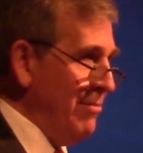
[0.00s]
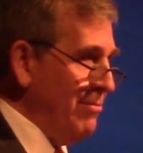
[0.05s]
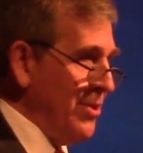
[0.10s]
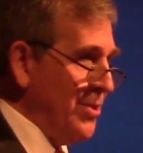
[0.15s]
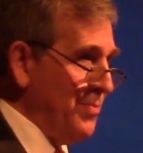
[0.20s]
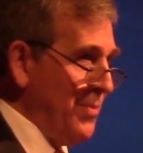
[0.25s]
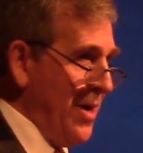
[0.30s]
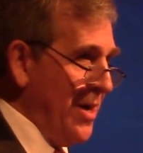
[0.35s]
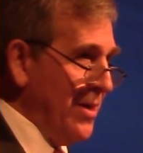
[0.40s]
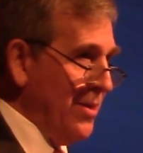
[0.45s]
He
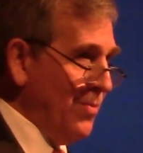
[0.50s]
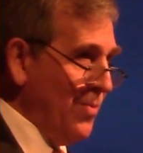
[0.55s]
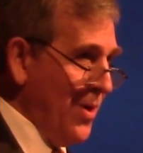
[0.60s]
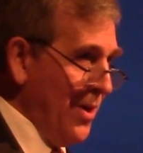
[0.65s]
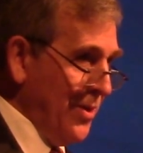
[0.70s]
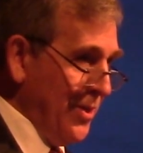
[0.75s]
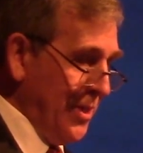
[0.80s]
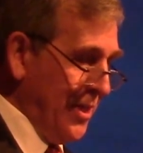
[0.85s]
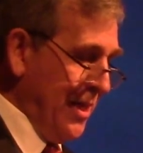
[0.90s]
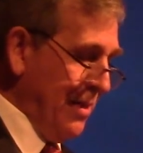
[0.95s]
responded
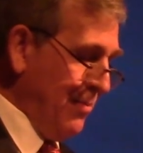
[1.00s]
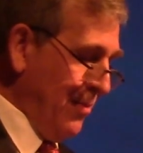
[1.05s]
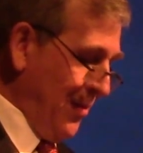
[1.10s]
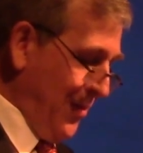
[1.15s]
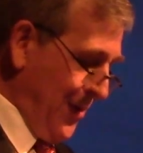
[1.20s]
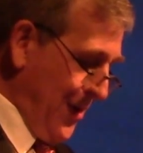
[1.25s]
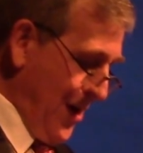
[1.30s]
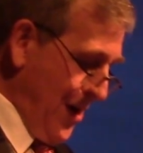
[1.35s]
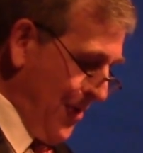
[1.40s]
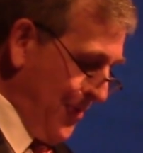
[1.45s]
well to
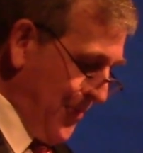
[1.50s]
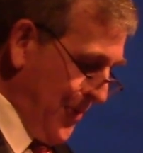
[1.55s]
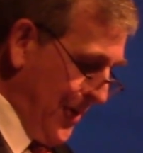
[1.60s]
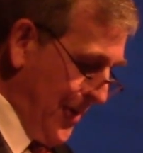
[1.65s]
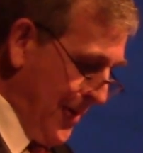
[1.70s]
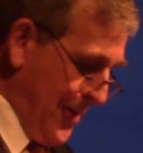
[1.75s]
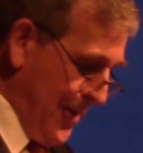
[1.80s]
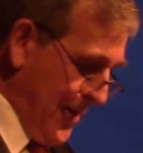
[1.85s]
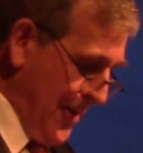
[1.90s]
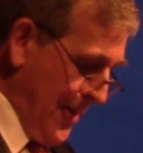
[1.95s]

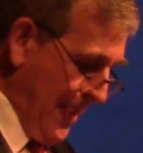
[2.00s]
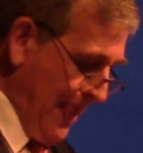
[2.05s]
chemotherapy,